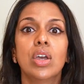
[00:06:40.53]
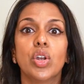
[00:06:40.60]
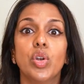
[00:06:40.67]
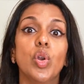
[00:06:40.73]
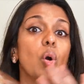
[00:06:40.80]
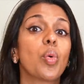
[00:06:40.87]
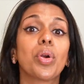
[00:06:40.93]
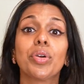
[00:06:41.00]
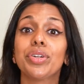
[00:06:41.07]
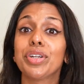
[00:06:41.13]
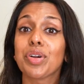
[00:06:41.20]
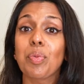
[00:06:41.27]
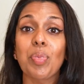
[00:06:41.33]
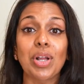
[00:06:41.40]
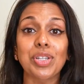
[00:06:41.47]
nowhere
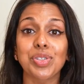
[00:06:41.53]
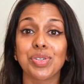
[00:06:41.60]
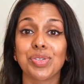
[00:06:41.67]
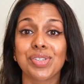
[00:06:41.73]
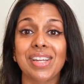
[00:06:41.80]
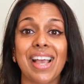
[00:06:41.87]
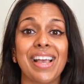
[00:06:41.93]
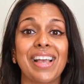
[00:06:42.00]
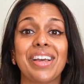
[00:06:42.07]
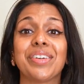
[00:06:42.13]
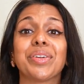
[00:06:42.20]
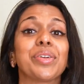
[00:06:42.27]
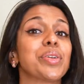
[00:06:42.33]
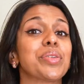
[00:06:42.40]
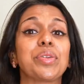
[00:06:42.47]
near a pretzel stand
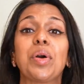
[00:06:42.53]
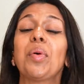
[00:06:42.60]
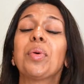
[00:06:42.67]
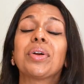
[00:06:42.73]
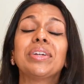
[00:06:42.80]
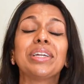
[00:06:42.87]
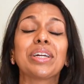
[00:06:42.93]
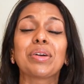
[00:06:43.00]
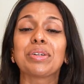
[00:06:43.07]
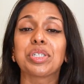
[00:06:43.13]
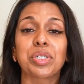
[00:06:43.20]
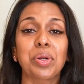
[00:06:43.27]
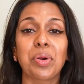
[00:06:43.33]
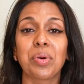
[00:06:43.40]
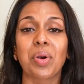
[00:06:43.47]
or you're nowhere near a
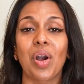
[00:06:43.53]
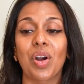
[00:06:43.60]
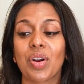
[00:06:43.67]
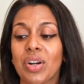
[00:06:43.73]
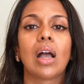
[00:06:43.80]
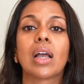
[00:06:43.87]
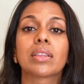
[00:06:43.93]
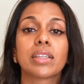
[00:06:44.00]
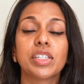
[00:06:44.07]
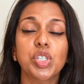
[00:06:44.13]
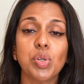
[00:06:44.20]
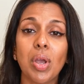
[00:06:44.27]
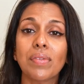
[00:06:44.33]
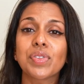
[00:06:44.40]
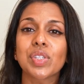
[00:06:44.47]
churro cart. At least
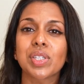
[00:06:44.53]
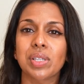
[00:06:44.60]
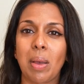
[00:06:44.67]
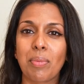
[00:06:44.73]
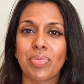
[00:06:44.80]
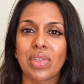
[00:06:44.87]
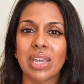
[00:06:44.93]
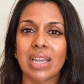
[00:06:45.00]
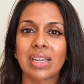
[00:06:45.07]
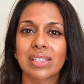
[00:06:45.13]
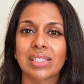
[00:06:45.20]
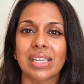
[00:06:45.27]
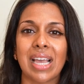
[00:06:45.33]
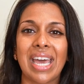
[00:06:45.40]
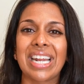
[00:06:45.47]
you have something
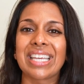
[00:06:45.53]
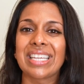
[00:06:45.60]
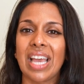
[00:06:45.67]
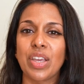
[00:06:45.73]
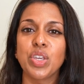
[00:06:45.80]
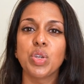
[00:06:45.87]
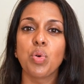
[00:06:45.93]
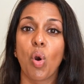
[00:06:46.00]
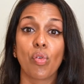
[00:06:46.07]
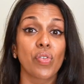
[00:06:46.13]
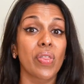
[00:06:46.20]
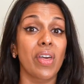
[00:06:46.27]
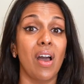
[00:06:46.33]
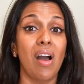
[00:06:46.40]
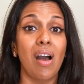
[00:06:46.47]
to kind of get you over
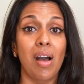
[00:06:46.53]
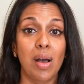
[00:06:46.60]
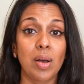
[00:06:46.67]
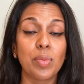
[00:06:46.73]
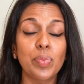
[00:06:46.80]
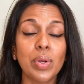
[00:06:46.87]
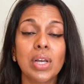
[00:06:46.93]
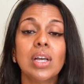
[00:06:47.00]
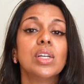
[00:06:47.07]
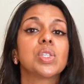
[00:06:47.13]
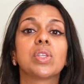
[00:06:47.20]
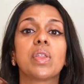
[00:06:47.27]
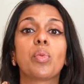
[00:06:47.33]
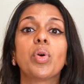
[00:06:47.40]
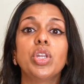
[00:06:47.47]
the hump.
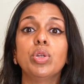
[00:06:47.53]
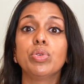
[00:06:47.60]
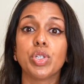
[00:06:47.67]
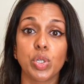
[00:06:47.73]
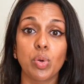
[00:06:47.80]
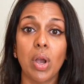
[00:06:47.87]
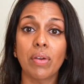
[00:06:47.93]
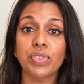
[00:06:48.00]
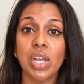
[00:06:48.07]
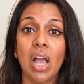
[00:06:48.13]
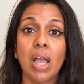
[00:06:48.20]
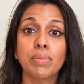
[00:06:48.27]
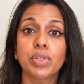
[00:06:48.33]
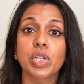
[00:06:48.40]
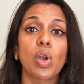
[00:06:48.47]
So then when you do have
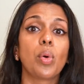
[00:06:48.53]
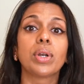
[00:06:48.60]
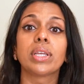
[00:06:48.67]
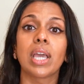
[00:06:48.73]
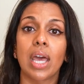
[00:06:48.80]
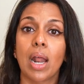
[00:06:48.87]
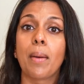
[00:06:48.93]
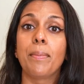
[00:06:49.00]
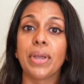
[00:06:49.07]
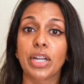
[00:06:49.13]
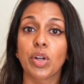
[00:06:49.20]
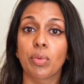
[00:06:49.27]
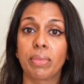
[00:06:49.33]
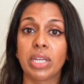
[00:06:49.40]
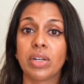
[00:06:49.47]
time to go and get a
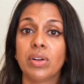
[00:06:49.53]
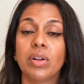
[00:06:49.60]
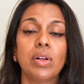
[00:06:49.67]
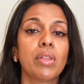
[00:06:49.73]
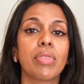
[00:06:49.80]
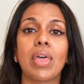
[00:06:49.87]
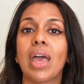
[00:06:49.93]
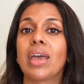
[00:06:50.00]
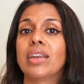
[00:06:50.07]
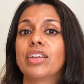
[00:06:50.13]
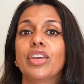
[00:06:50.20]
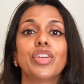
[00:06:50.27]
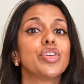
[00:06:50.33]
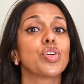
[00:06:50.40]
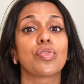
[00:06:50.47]
bigger meal, then
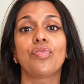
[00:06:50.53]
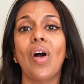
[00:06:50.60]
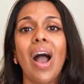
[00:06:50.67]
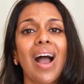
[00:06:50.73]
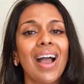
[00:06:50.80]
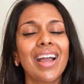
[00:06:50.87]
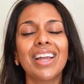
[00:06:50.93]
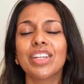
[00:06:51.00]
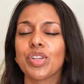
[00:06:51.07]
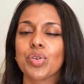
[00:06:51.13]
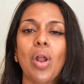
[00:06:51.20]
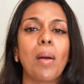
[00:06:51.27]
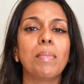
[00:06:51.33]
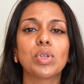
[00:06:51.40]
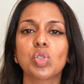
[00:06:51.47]
you're fine, you're
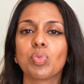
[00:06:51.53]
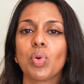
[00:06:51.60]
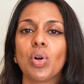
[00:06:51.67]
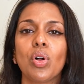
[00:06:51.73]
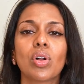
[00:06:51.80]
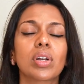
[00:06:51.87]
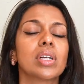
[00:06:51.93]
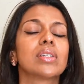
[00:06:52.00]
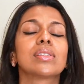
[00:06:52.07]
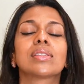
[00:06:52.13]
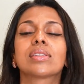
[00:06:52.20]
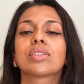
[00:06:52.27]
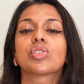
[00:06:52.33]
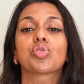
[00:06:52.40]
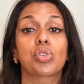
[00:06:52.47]
not miserable,
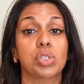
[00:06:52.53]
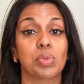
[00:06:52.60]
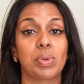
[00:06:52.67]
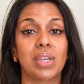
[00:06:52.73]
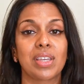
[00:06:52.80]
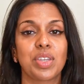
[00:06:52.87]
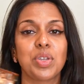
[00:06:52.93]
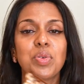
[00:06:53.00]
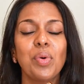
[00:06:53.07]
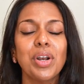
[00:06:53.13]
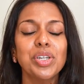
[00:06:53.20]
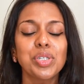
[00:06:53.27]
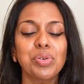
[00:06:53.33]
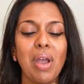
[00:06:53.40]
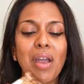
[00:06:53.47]
because trust me, you want
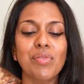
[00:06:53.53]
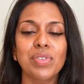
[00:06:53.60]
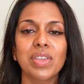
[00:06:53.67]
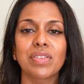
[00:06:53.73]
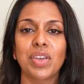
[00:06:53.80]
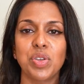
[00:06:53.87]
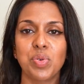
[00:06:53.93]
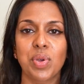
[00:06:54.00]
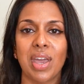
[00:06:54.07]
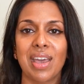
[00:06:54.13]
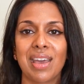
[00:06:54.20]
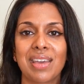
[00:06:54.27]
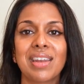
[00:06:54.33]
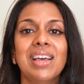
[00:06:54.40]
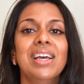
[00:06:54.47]
to do everything that you
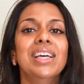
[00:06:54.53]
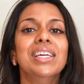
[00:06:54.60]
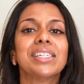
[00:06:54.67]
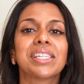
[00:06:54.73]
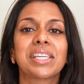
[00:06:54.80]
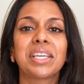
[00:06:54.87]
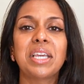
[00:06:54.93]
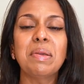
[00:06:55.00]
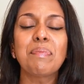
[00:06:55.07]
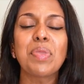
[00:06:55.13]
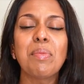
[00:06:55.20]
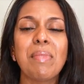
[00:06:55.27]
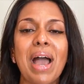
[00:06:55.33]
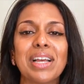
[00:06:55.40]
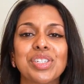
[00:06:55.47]
can to keep
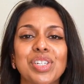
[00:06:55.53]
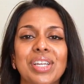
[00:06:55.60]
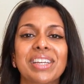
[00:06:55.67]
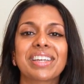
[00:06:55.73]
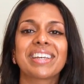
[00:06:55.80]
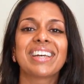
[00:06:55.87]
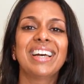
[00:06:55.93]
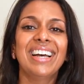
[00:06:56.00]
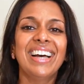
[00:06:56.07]
the magic